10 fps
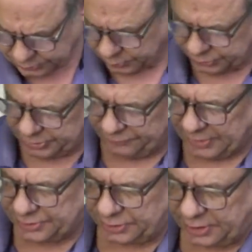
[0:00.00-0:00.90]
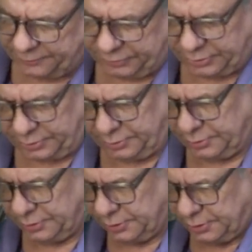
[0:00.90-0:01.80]
We'll see if that's enough to
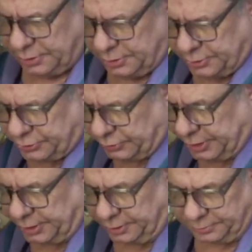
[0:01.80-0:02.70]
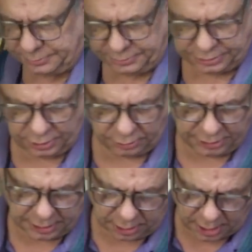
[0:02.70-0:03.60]
shrink it. You don't
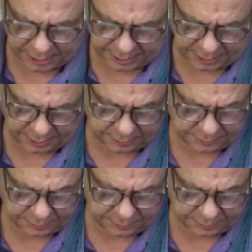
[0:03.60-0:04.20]
need a lot of heat.